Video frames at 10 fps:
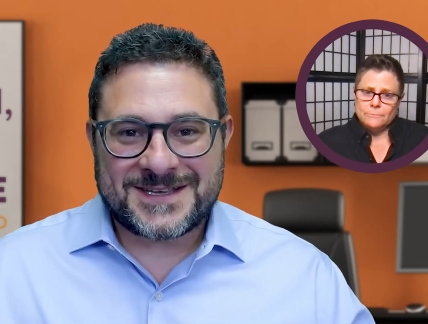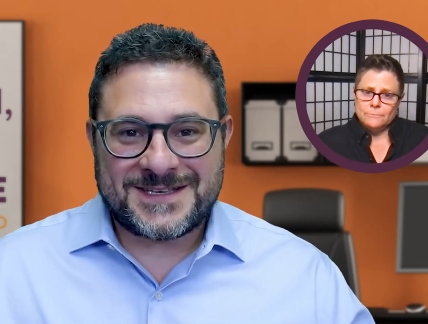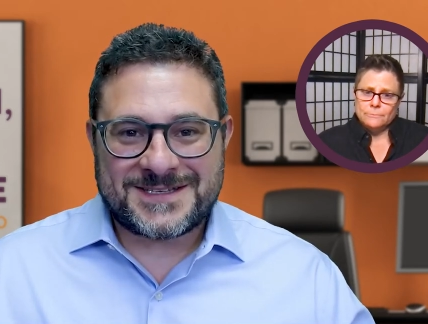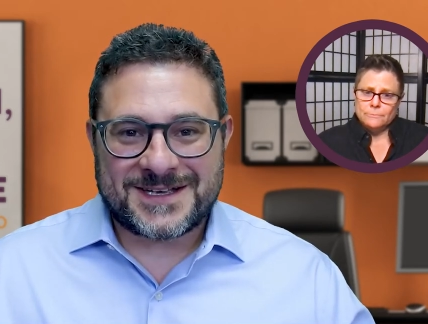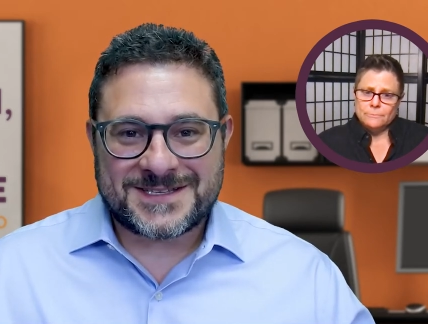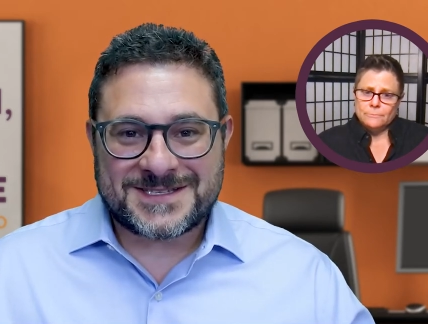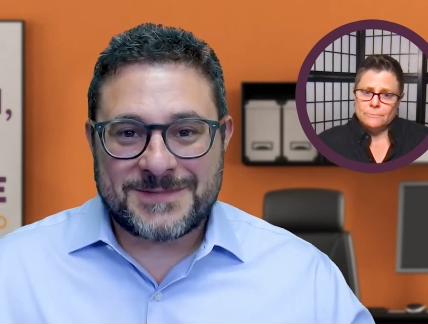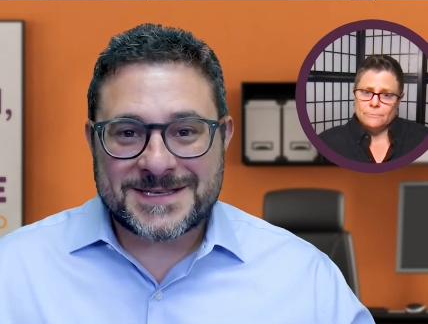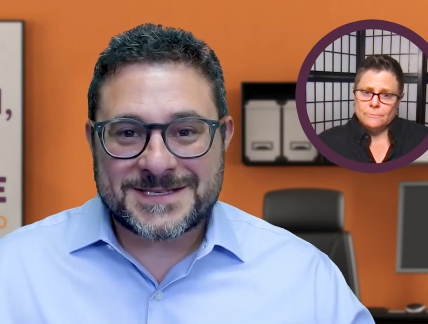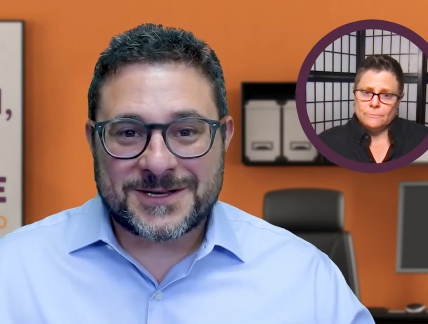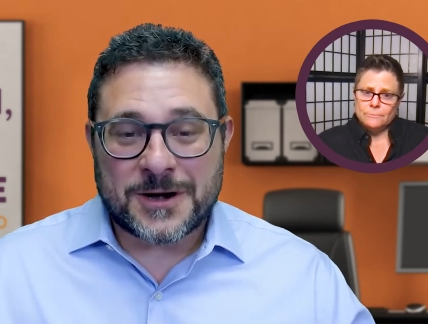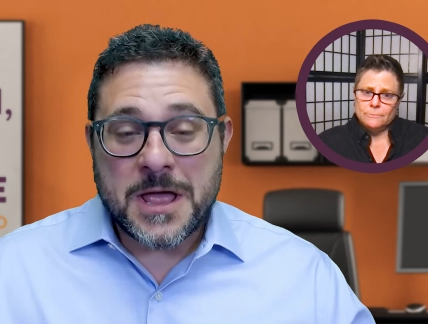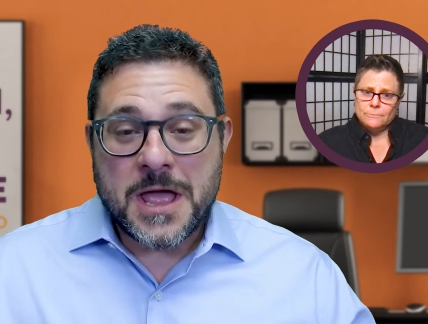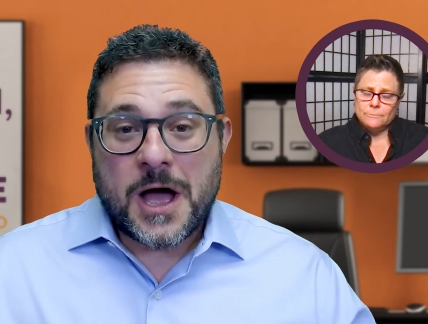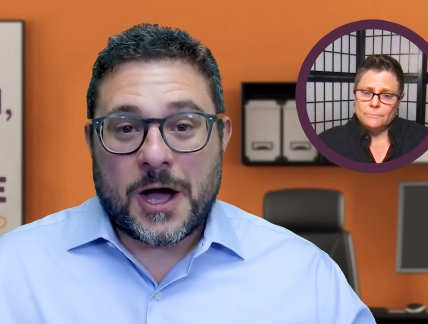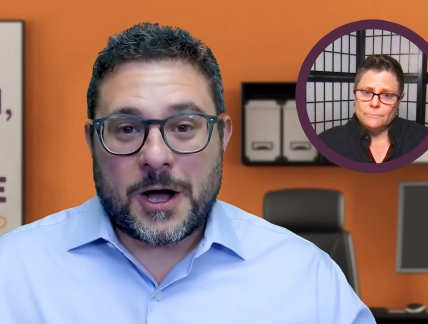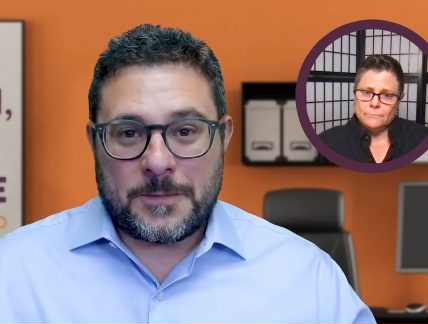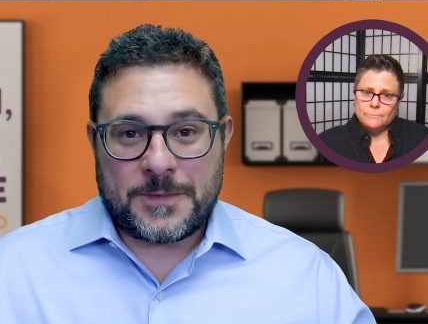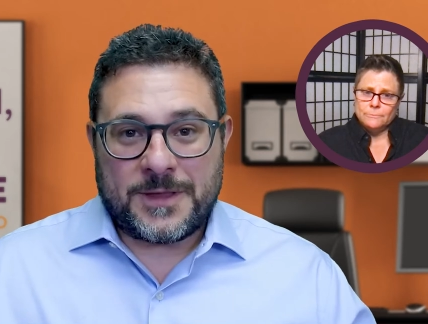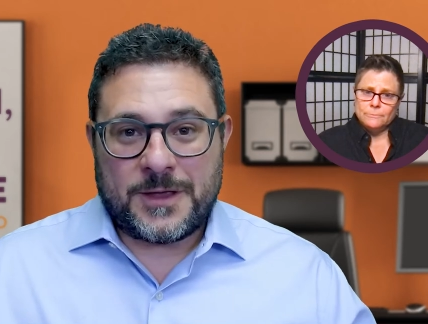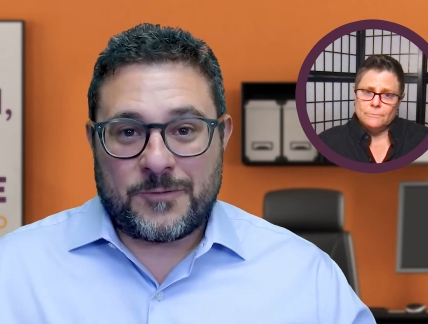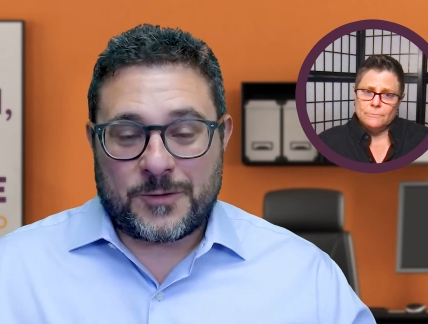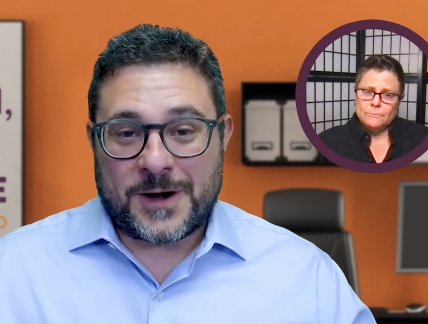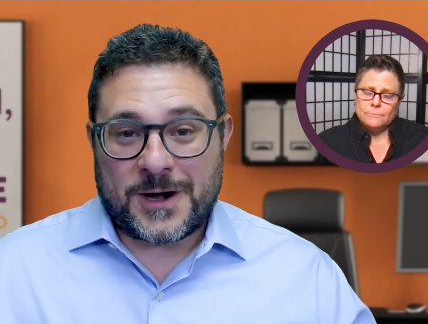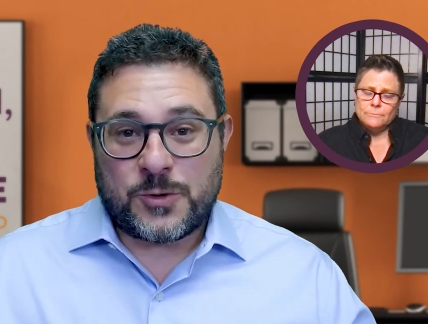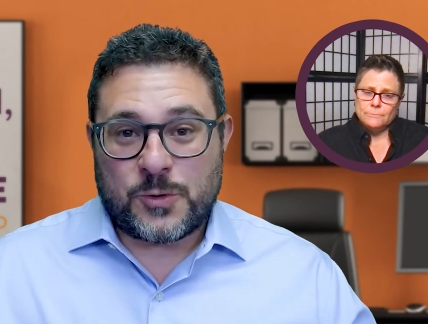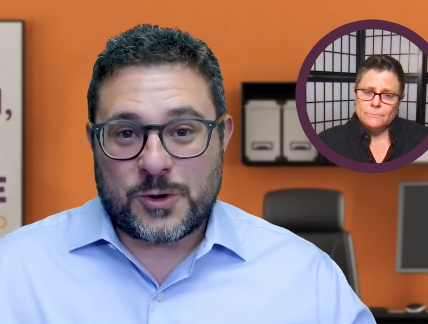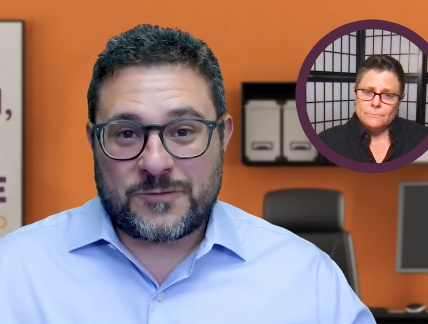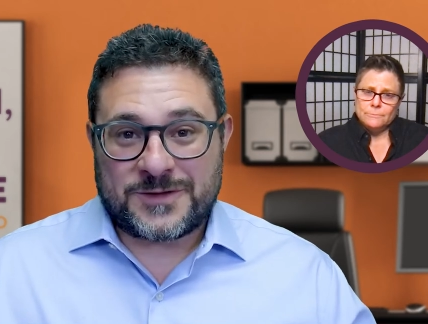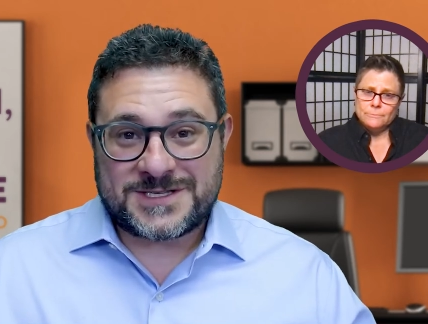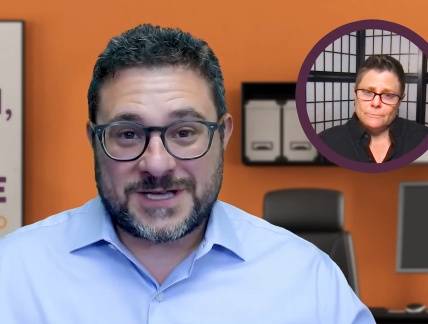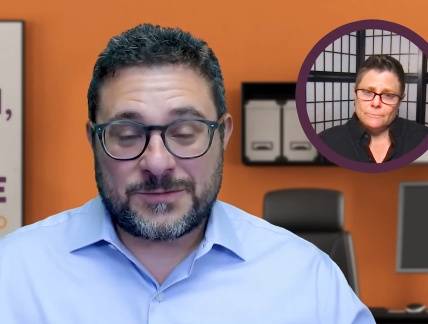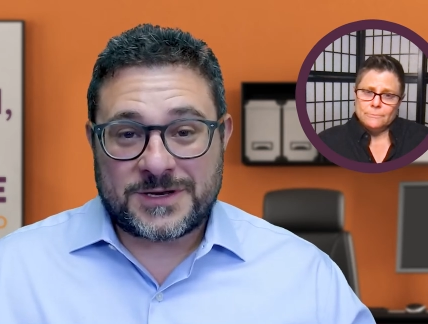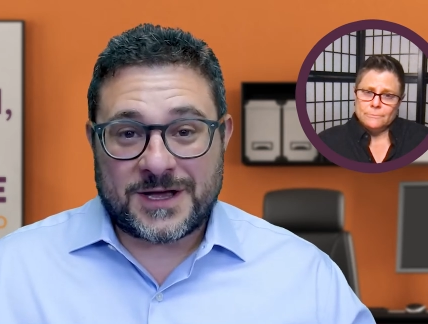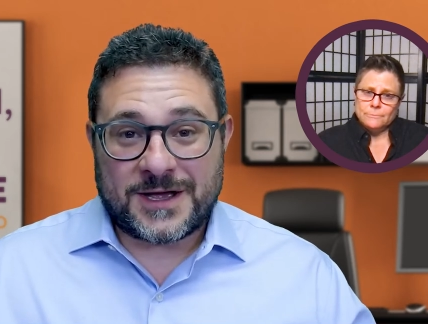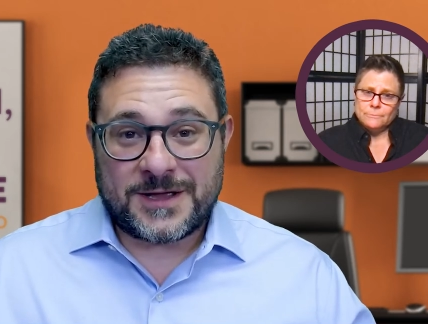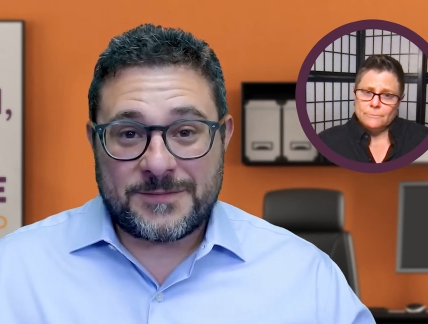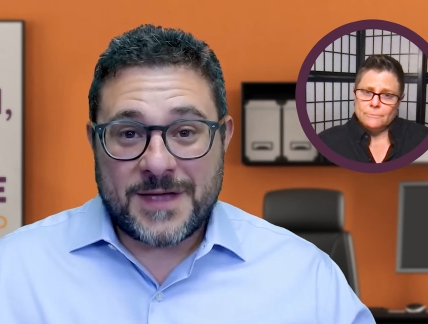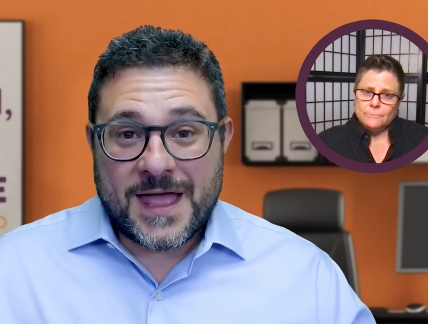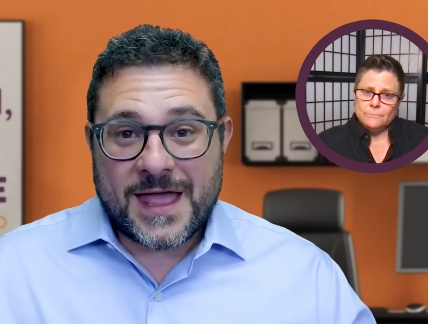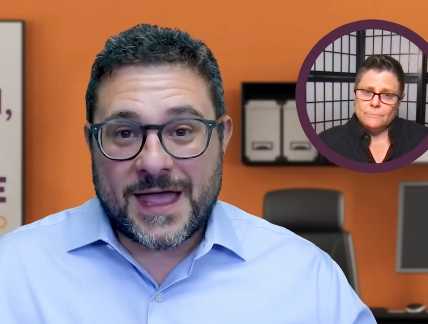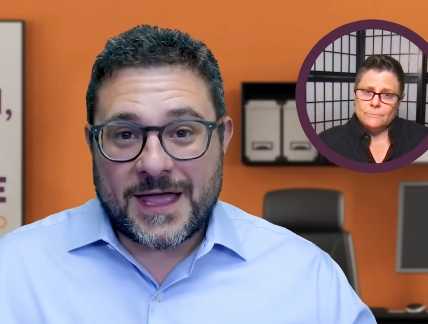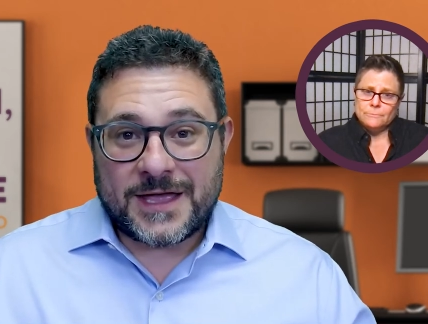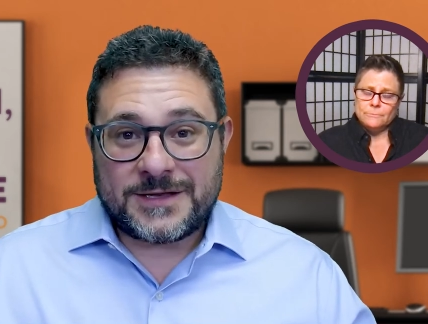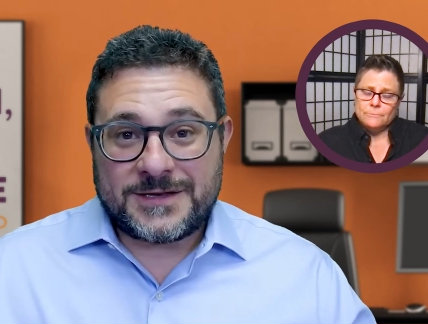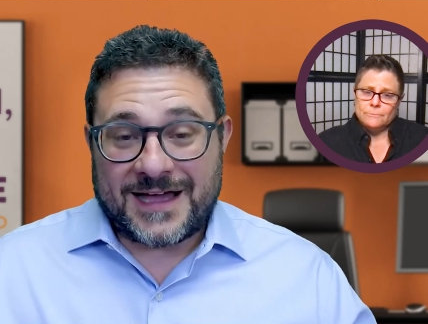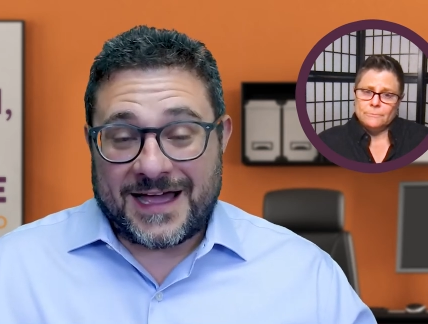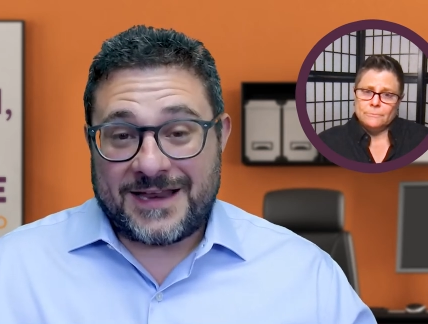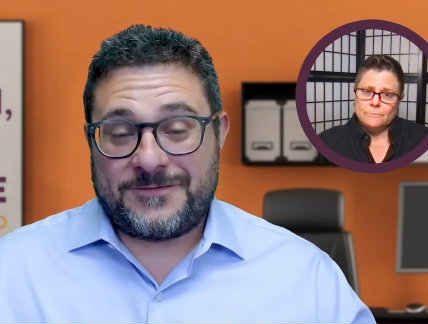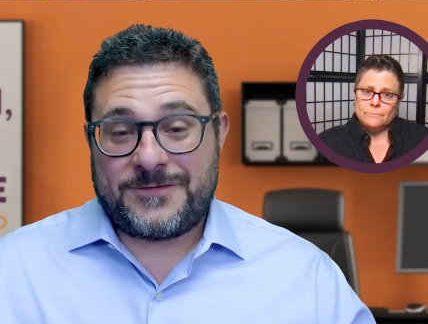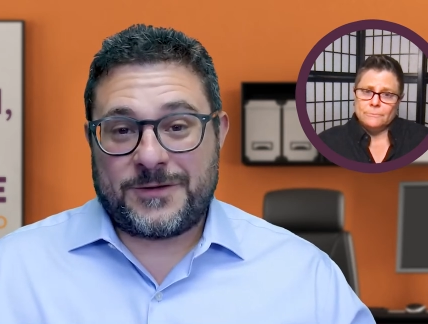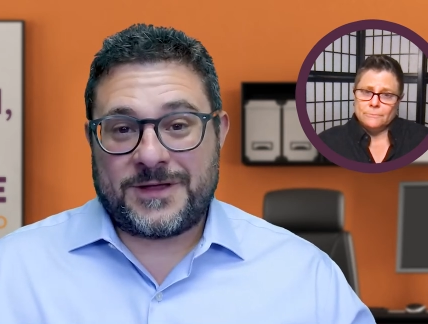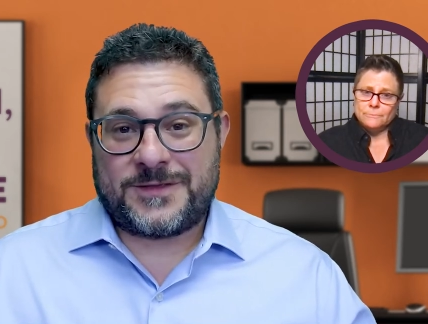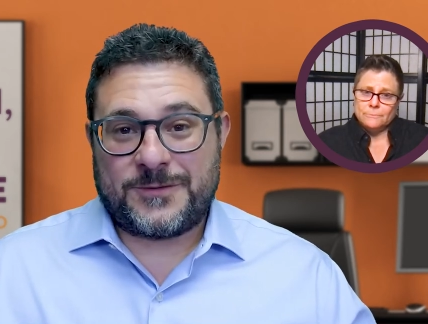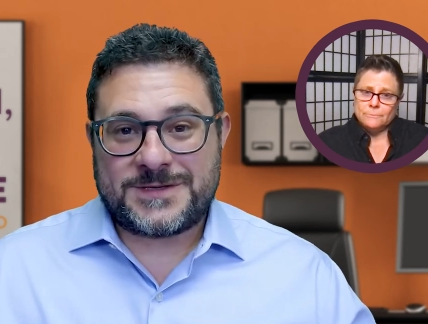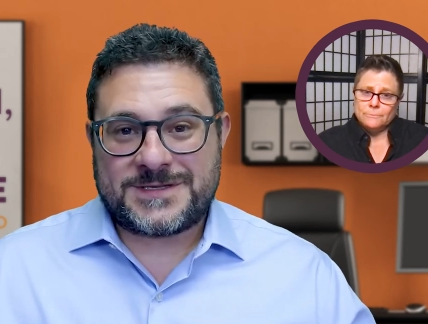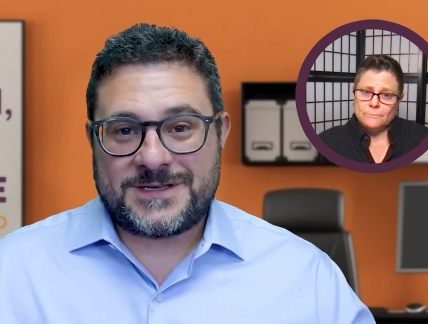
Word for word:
Speaker 1: Each uh, semester, um, it required going over the summertime, and I didn't feel that there was.